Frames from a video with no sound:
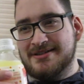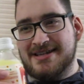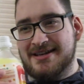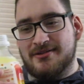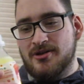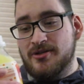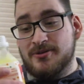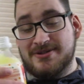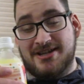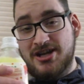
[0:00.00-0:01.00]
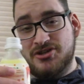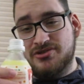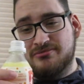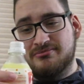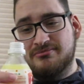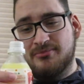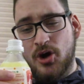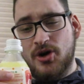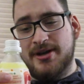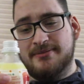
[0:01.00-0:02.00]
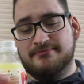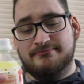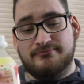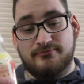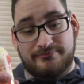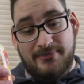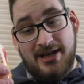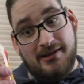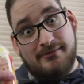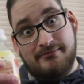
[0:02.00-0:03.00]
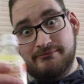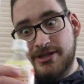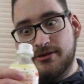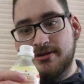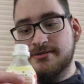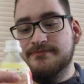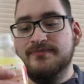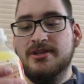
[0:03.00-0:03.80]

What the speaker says: because I didn't know there was an Asian market, and there is.